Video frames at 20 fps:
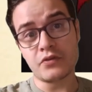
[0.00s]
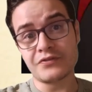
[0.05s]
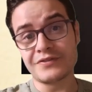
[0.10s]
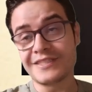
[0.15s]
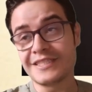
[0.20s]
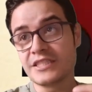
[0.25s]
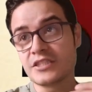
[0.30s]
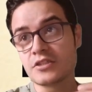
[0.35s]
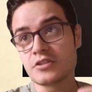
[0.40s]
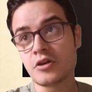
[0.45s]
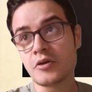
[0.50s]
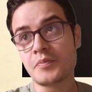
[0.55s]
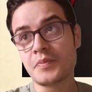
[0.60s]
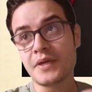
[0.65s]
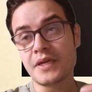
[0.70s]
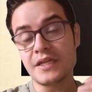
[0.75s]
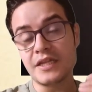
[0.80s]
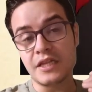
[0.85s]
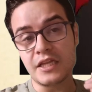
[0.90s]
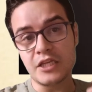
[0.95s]
of
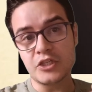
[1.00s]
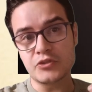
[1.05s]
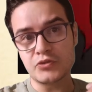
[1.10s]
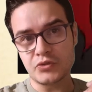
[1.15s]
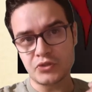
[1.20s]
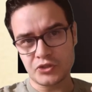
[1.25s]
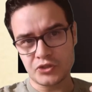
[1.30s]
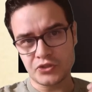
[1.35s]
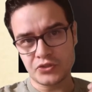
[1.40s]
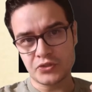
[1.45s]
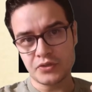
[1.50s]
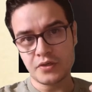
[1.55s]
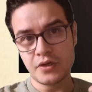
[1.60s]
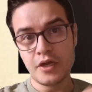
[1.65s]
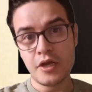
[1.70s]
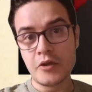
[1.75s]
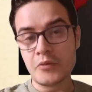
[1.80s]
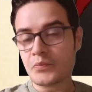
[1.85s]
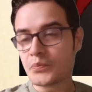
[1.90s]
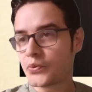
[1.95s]
dystopian literature,
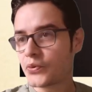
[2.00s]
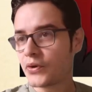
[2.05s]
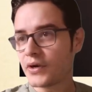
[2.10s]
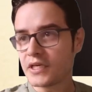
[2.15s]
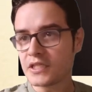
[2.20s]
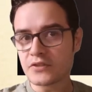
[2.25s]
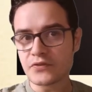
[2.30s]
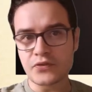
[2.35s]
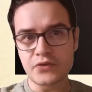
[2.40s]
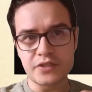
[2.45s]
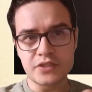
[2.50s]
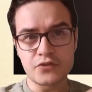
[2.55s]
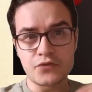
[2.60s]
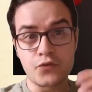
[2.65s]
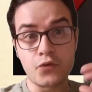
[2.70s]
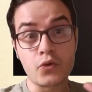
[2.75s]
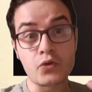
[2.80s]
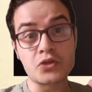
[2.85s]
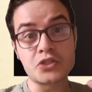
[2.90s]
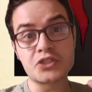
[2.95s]
praised for its
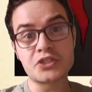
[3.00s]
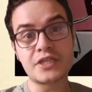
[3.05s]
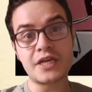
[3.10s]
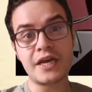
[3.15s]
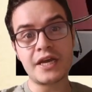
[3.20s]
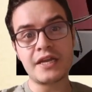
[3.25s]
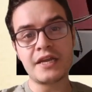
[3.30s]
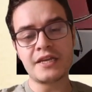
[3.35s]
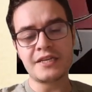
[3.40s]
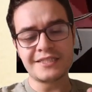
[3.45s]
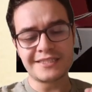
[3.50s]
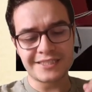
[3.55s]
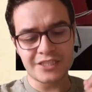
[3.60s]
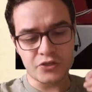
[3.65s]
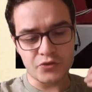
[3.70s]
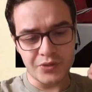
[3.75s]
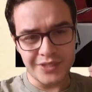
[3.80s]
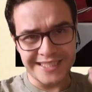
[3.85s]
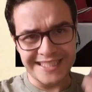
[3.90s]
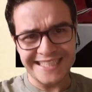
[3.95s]
foresight and its
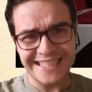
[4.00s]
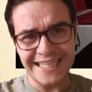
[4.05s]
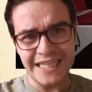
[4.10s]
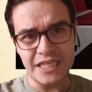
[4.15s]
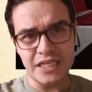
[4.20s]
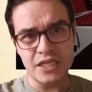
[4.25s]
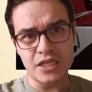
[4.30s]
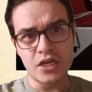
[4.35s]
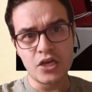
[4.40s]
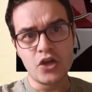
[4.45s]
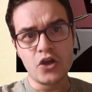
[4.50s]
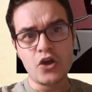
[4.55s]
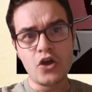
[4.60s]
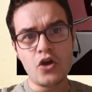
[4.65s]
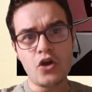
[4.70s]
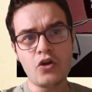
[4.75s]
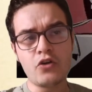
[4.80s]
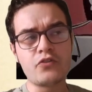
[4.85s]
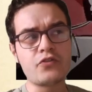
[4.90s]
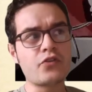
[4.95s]
critique
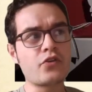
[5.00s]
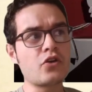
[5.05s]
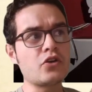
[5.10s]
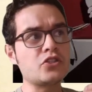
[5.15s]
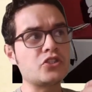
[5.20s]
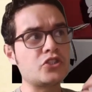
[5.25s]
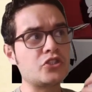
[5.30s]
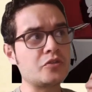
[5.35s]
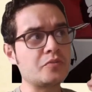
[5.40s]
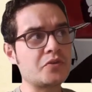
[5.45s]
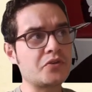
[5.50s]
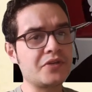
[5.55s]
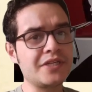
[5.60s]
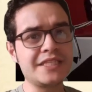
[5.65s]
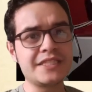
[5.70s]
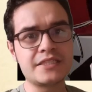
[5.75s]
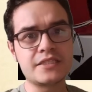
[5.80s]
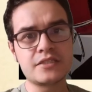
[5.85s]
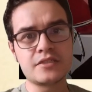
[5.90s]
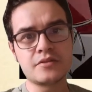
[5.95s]
of
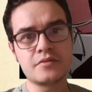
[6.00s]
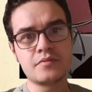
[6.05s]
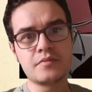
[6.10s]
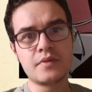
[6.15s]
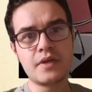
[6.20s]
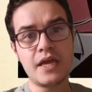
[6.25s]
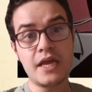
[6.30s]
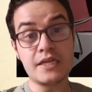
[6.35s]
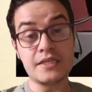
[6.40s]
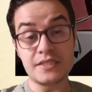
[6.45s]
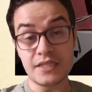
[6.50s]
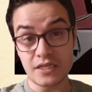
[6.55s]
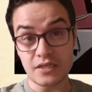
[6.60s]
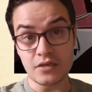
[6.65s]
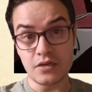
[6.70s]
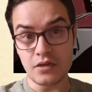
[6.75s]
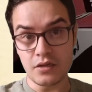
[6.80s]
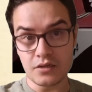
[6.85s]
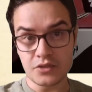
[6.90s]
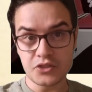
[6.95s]
consumerism and
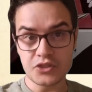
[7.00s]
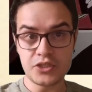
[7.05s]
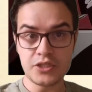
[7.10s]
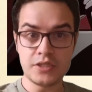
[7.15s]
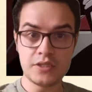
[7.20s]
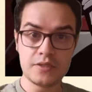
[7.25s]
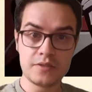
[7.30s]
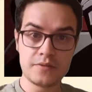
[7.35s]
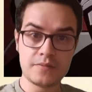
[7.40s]
technology.